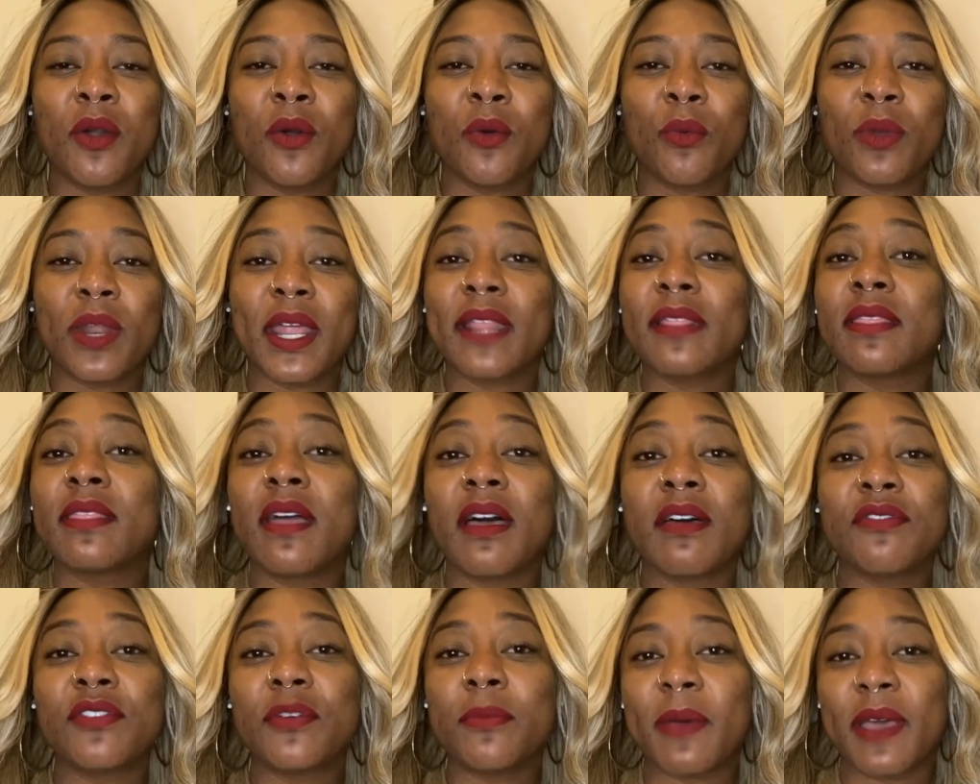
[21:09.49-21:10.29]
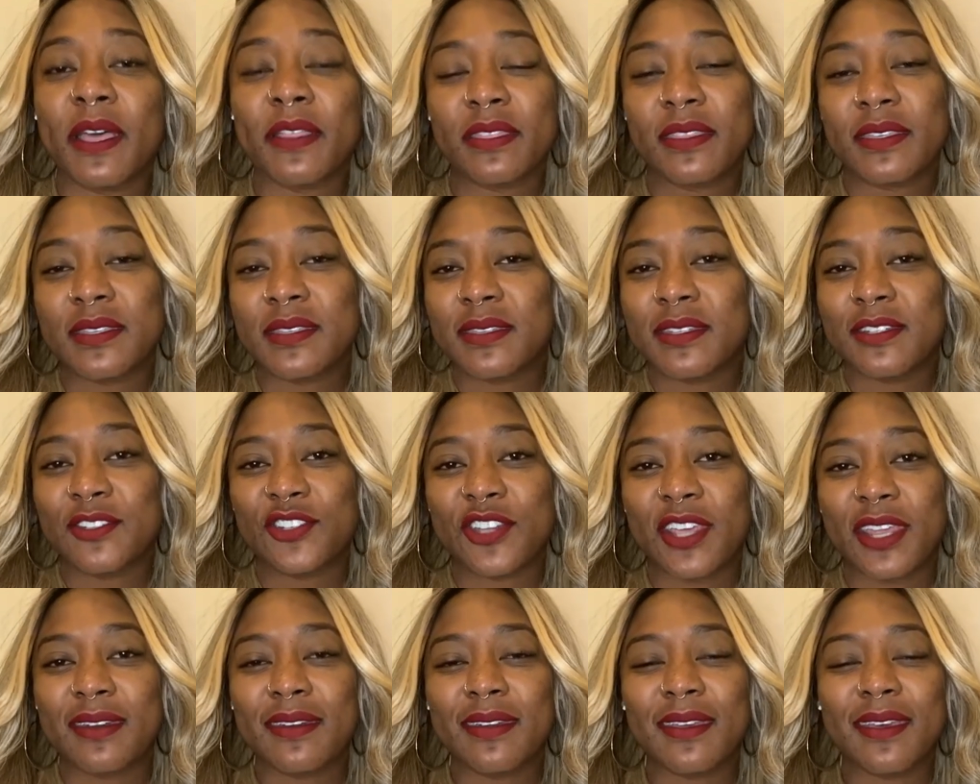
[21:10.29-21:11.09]
What I love about this
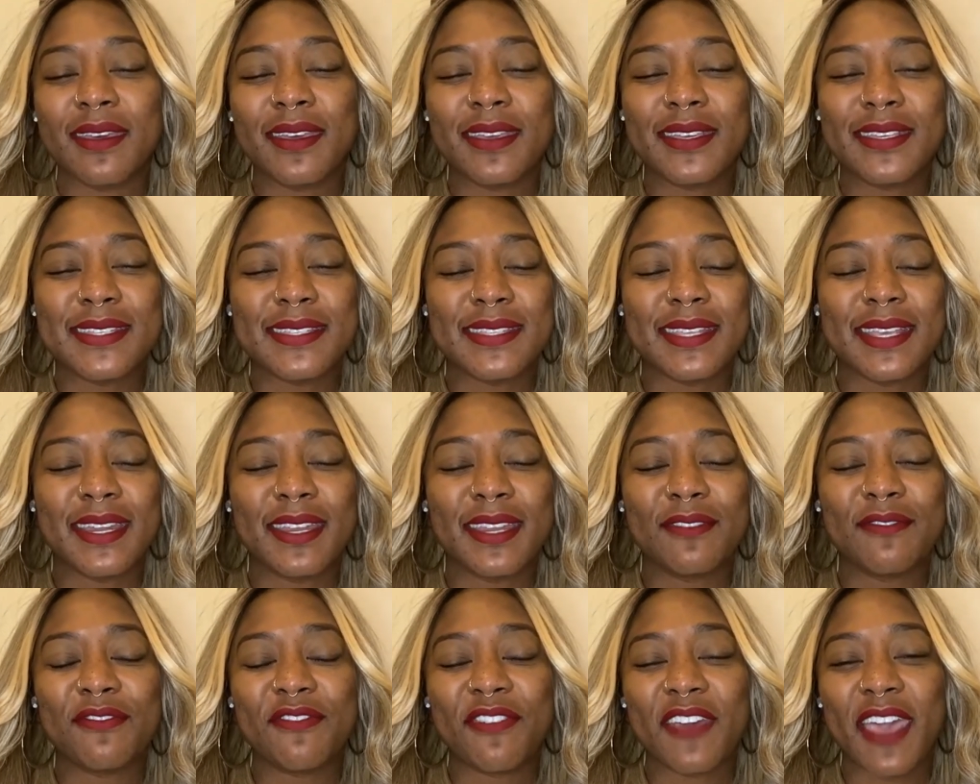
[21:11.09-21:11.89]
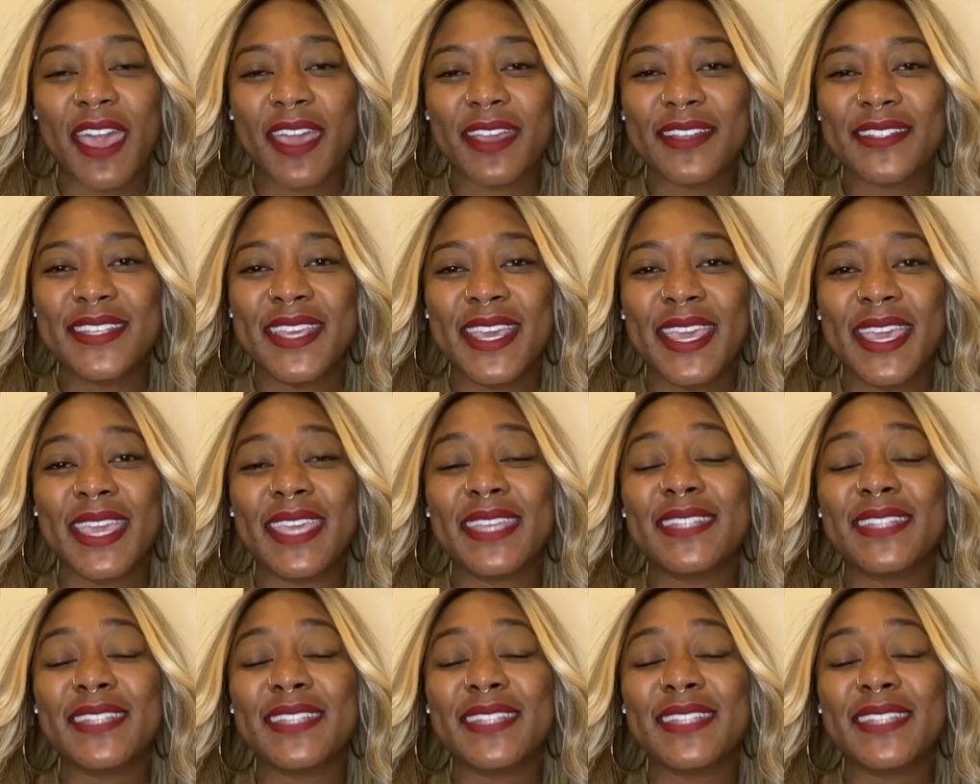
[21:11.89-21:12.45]
agenda is that, in fact,